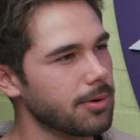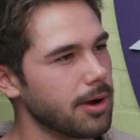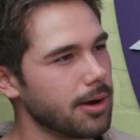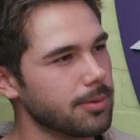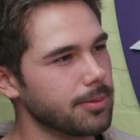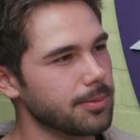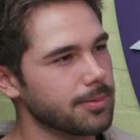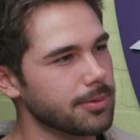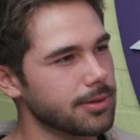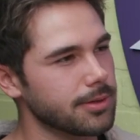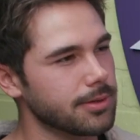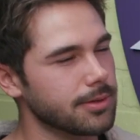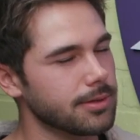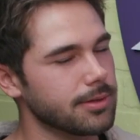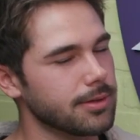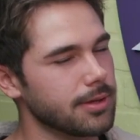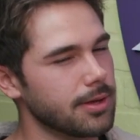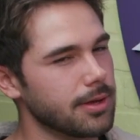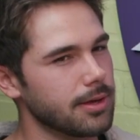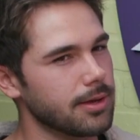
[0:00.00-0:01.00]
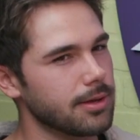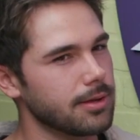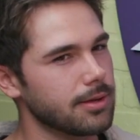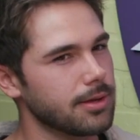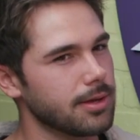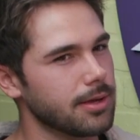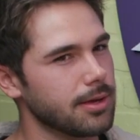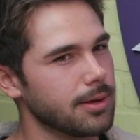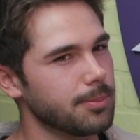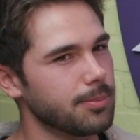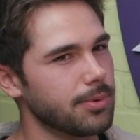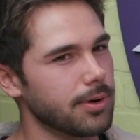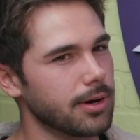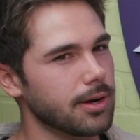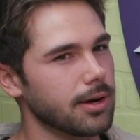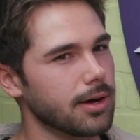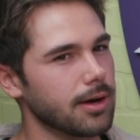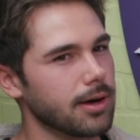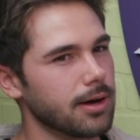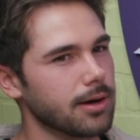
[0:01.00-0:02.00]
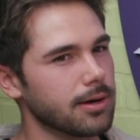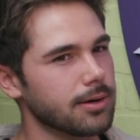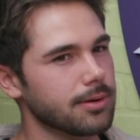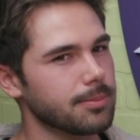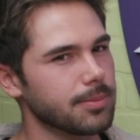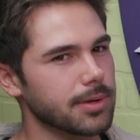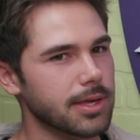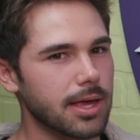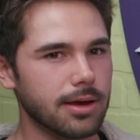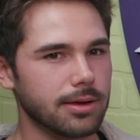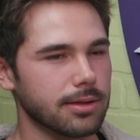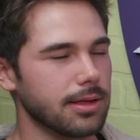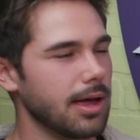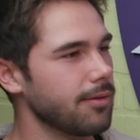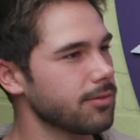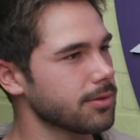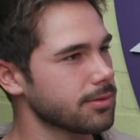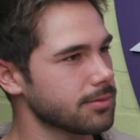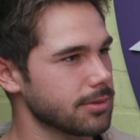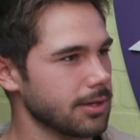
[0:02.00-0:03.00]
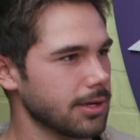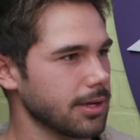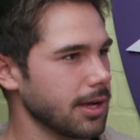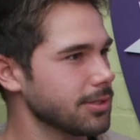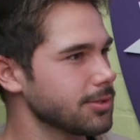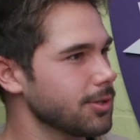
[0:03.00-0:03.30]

probably. yeah. But uh, but yeah, I haven't like